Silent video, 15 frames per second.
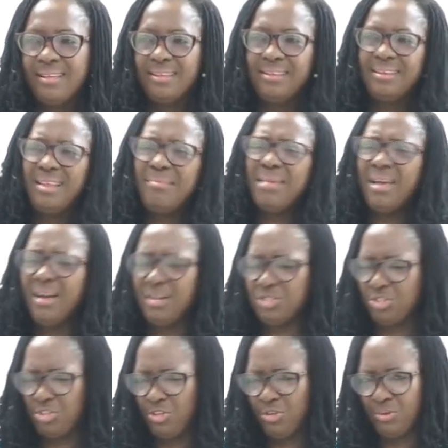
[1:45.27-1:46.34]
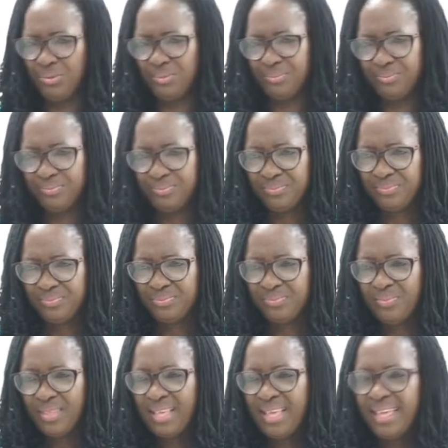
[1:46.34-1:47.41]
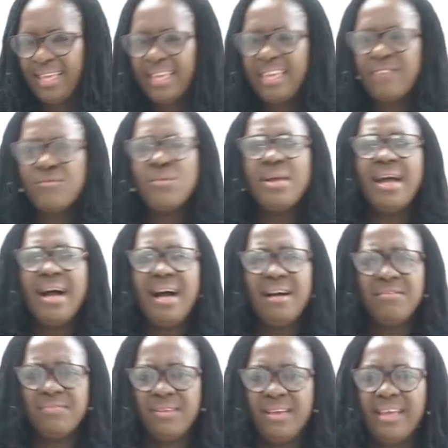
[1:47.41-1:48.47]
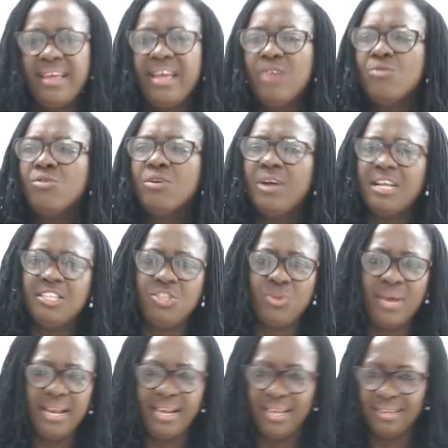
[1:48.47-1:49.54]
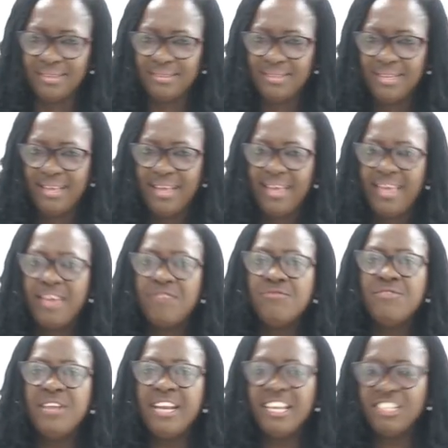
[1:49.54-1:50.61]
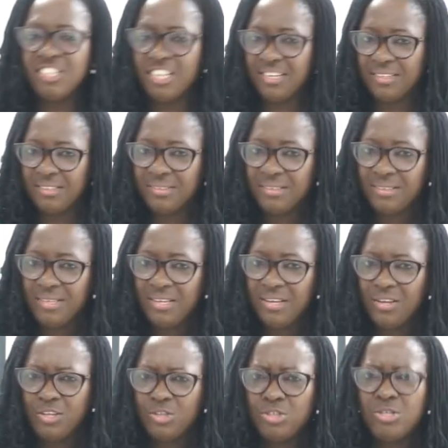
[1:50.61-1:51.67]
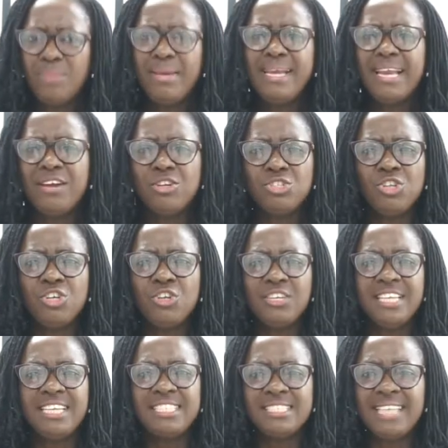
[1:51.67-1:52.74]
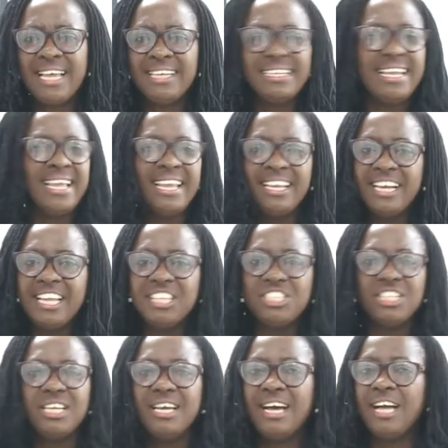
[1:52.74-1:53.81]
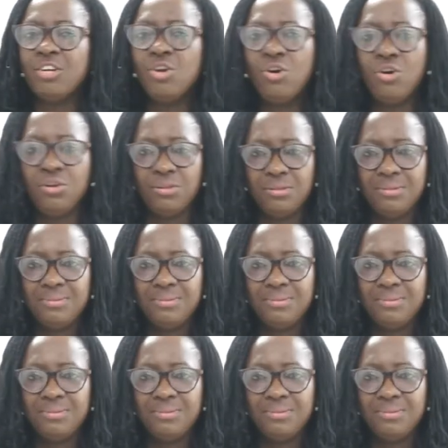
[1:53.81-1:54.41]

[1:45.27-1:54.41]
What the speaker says: Let me ask you, if we have a rural dweller, a villager, somebody that does not understand English at all,